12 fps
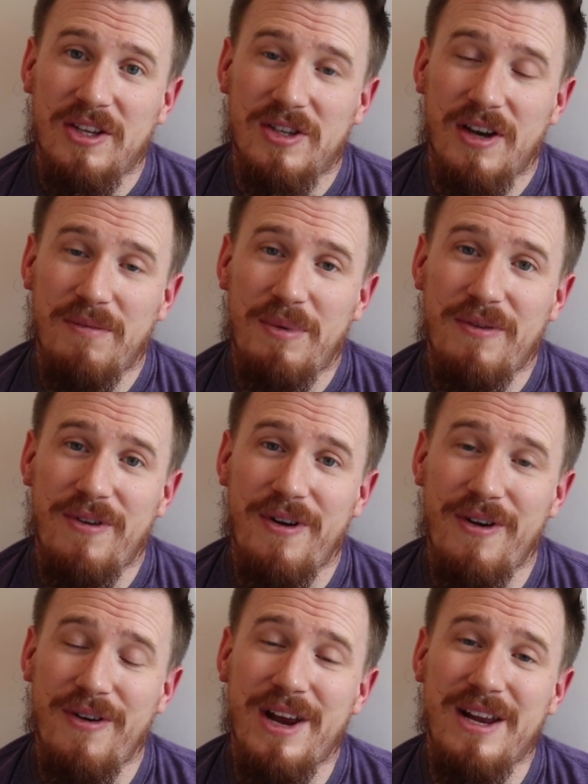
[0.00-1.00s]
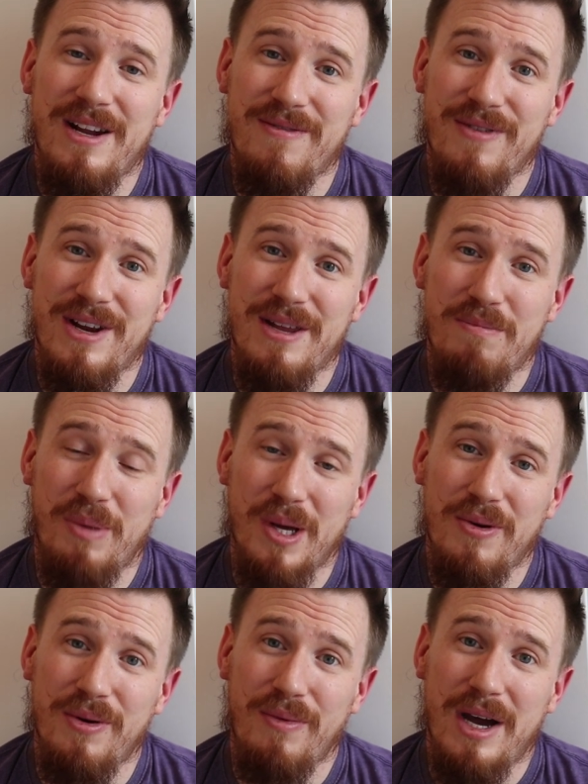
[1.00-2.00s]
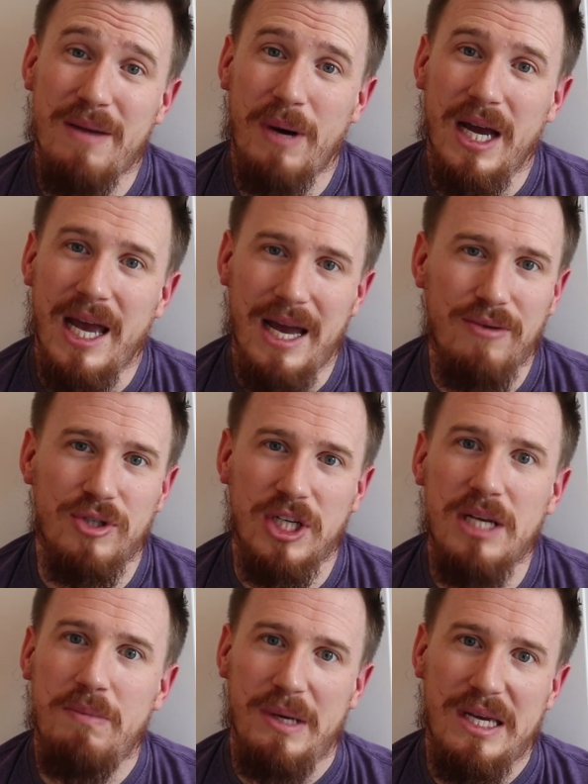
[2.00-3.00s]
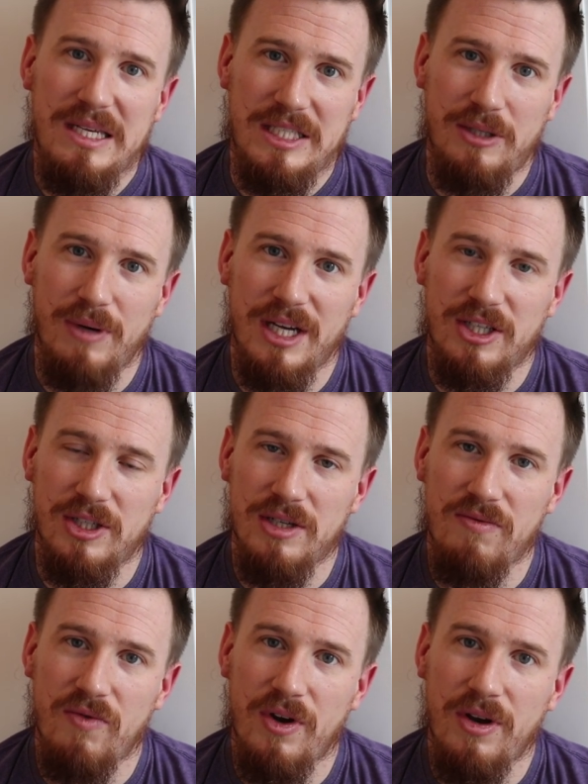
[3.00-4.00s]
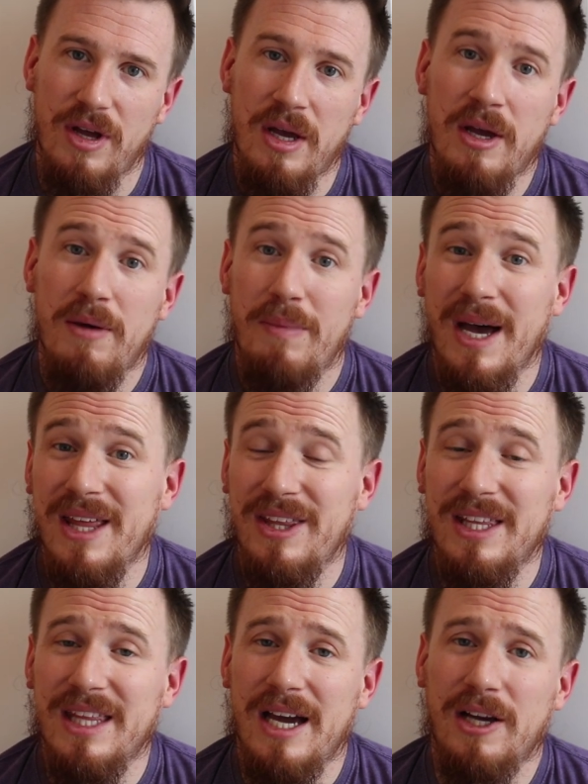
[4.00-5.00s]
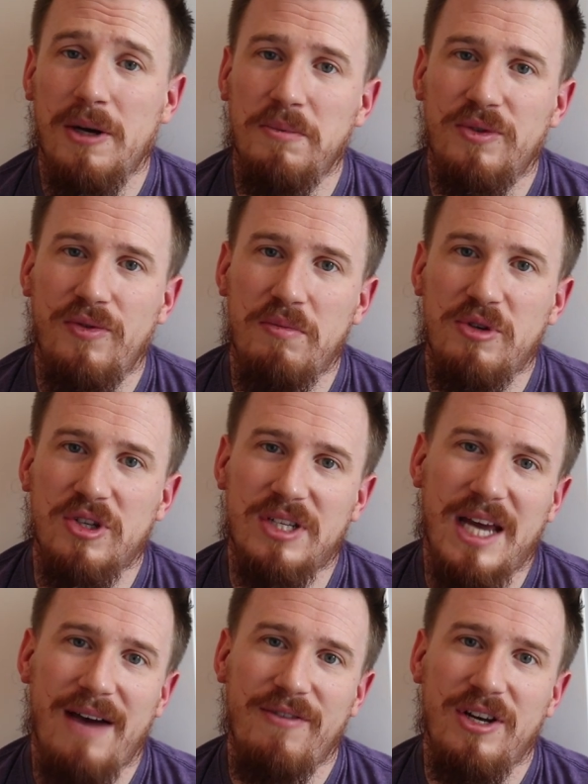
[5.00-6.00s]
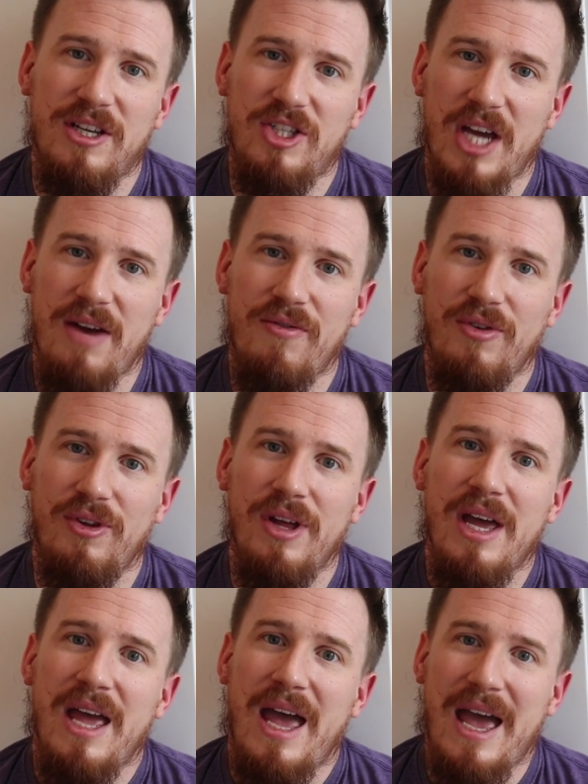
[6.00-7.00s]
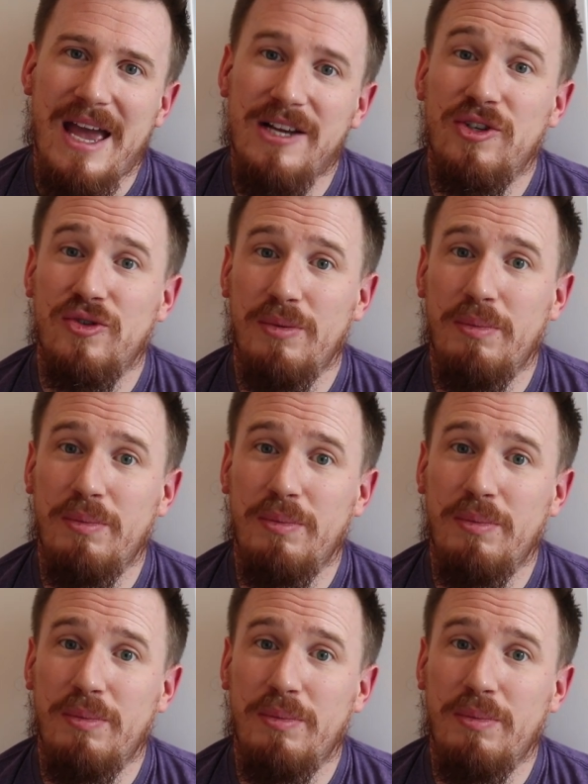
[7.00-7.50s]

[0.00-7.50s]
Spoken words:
So I've been really blown away by how cheap it is to actually run. But I think that comes from just having a general A++